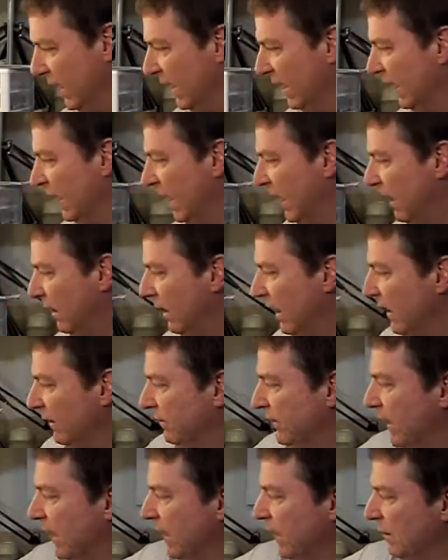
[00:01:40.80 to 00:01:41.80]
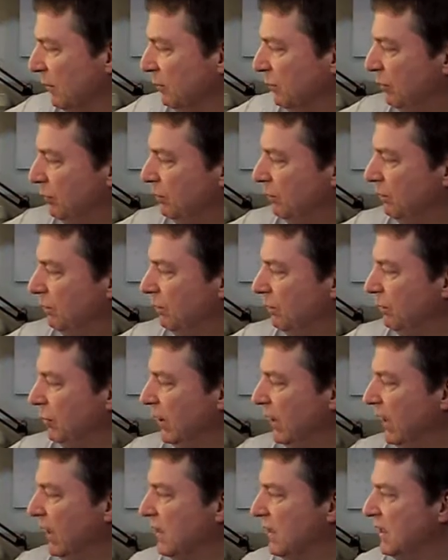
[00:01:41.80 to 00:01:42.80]
Anyhow, I've got a
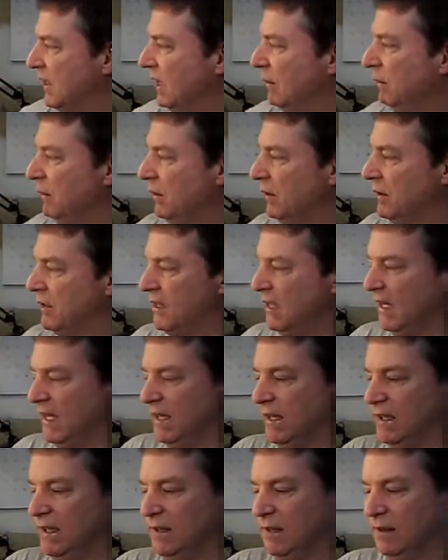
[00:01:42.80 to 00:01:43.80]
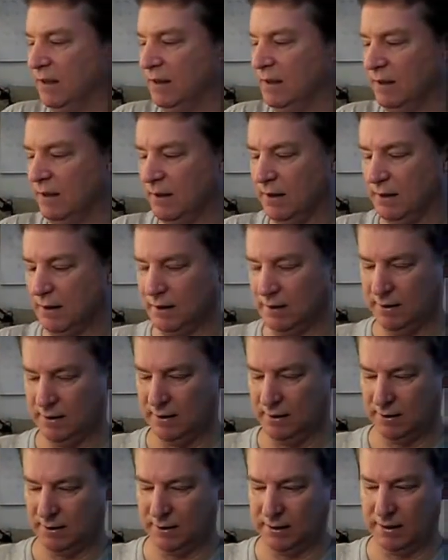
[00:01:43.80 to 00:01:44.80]
pre-assembled tank.
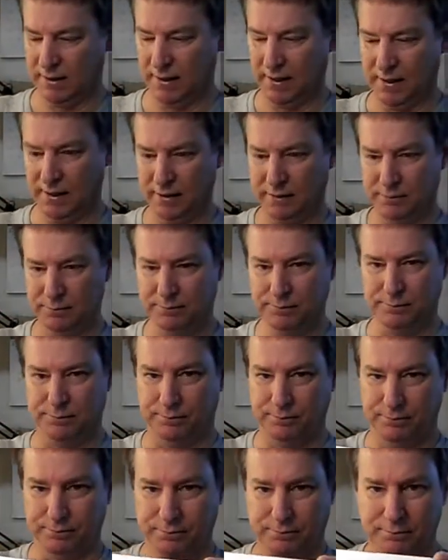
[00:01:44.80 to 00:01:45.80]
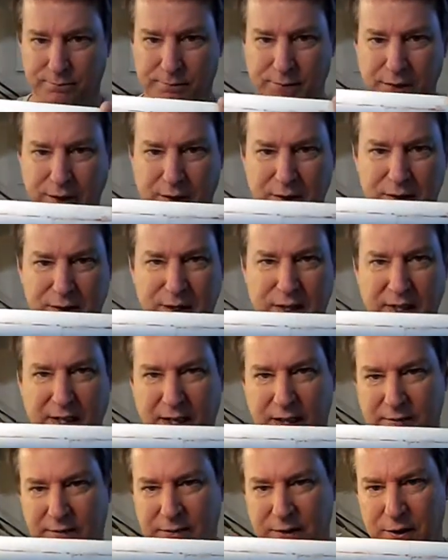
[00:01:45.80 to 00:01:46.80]
You can see
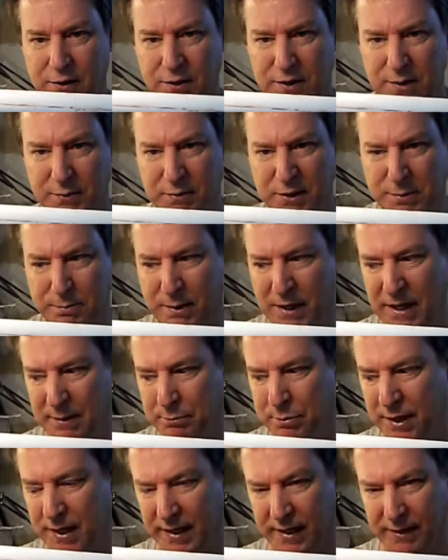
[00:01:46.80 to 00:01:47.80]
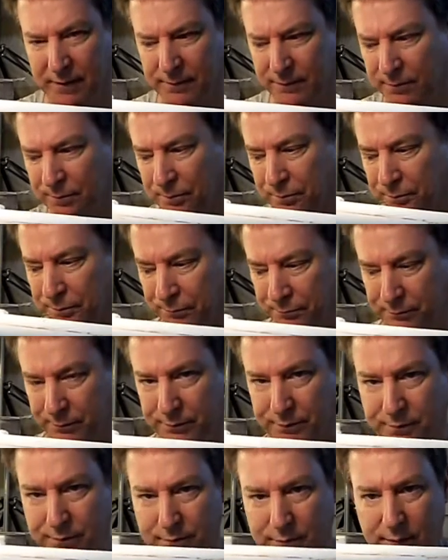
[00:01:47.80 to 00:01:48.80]
I've used some spot putty.
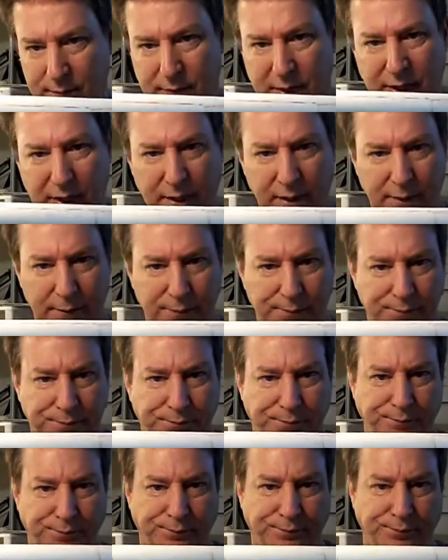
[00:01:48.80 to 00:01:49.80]
And